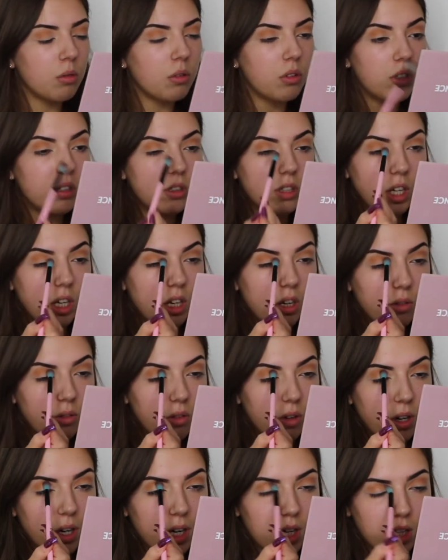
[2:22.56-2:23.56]
I'm going to take it
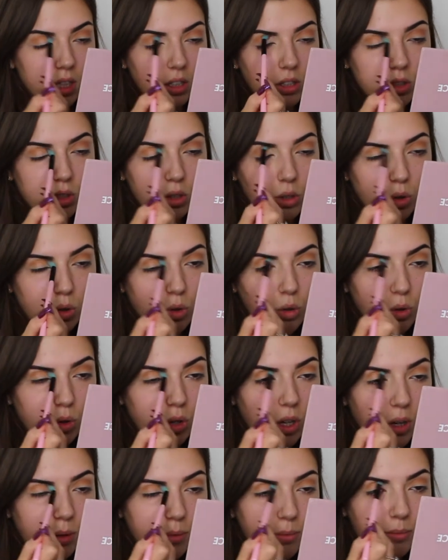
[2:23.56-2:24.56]
right into the
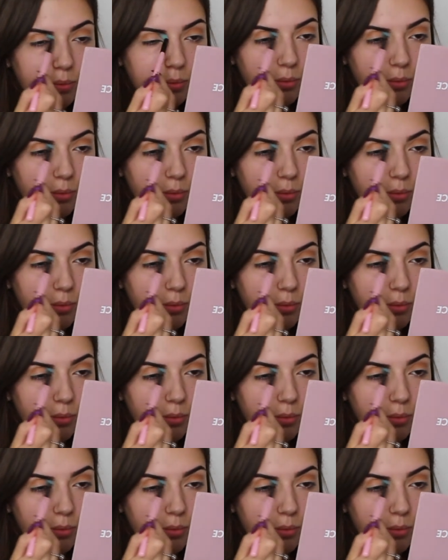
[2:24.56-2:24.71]
corner.